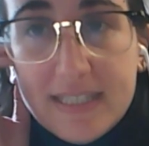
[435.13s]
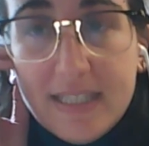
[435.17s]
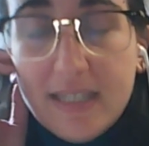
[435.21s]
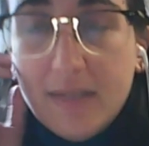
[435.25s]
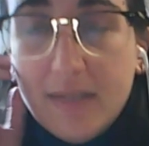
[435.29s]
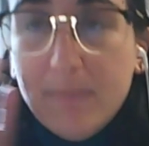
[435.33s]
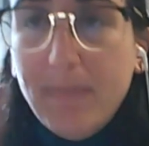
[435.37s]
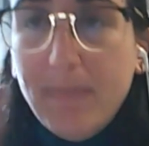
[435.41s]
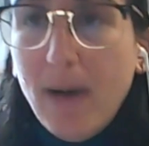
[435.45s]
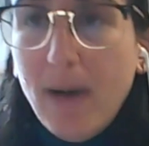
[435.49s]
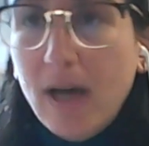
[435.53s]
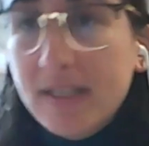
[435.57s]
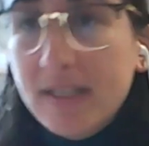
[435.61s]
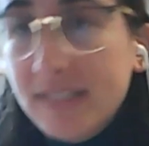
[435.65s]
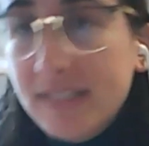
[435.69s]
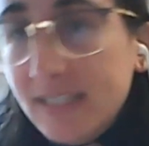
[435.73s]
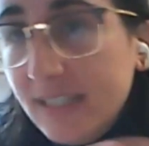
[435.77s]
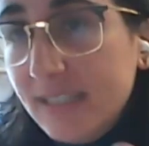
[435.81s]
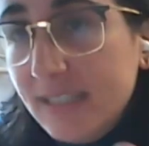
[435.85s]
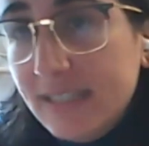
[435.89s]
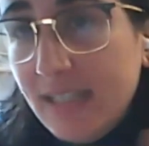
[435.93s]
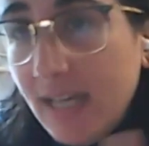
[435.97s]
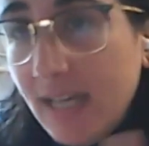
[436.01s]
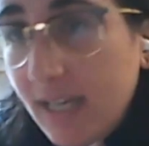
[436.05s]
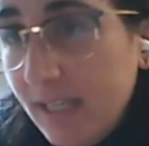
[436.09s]
the
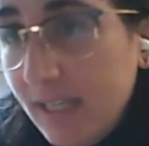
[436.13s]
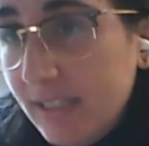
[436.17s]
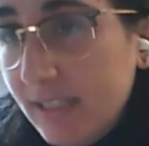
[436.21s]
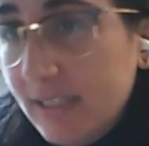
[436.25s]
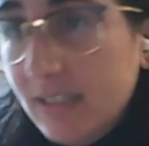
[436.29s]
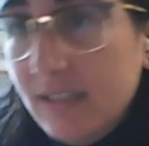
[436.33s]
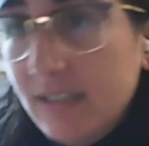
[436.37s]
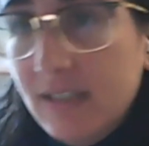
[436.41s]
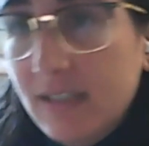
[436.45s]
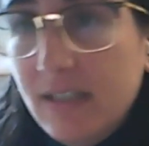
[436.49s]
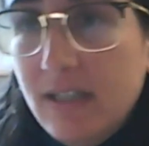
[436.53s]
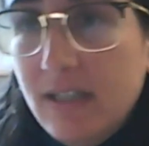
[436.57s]
body that